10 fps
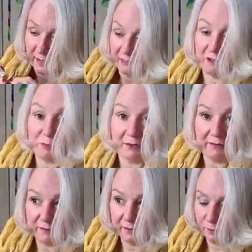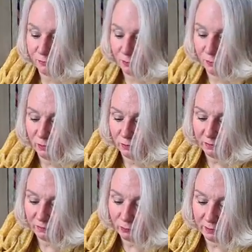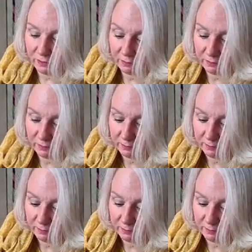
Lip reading: Did everybody see the full moon this week?